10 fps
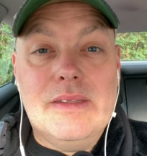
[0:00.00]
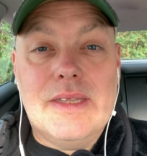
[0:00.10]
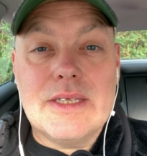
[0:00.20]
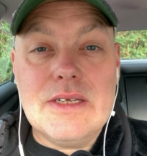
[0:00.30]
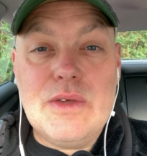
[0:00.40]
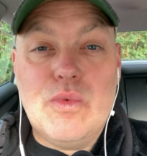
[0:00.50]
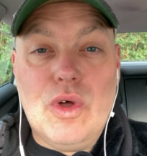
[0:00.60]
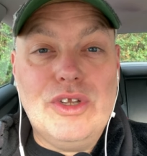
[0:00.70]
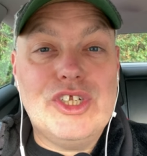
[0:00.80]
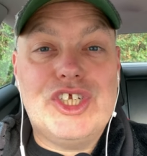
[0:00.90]
there's only
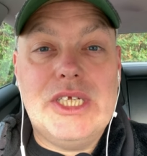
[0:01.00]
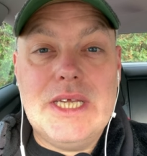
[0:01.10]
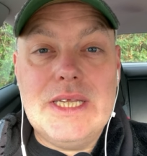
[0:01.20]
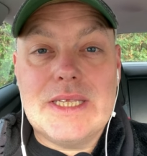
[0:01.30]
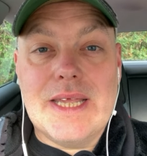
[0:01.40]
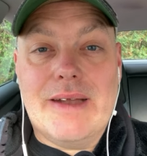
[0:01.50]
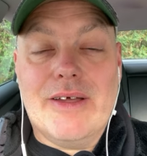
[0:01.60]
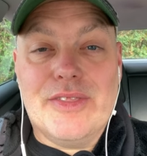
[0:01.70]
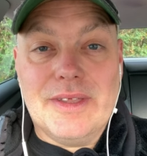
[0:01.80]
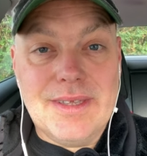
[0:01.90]
one cheese there,
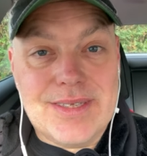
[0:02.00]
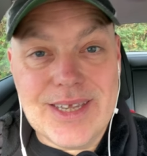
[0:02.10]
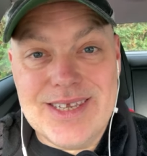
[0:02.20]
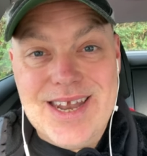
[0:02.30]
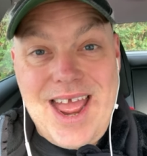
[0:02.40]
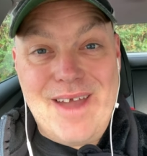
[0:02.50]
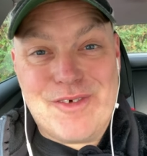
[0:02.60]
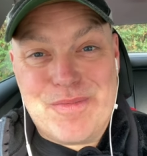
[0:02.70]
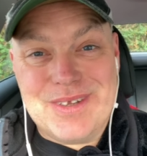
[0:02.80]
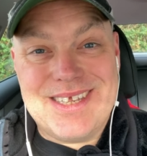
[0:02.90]
I think, that doesn't have
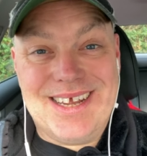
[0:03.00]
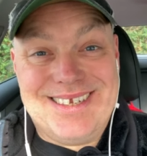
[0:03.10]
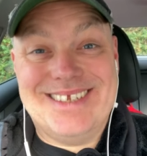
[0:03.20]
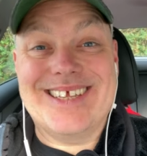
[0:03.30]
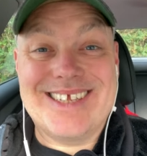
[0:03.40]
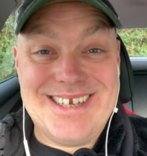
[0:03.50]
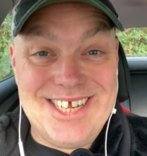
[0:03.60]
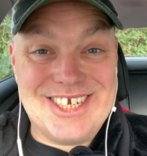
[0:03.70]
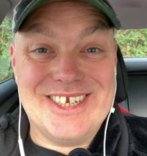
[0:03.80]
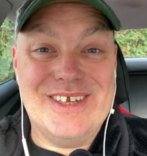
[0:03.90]
a protected
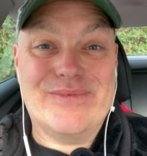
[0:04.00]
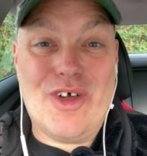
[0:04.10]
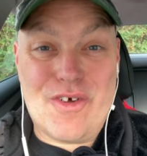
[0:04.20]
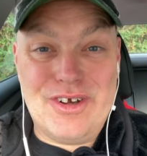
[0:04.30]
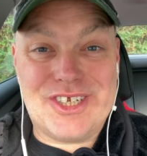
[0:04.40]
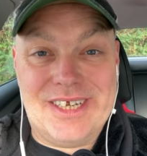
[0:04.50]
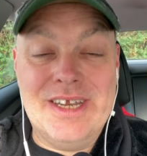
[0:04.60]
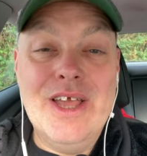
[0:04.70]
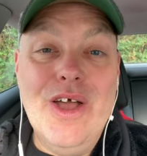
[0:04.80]
designation of origin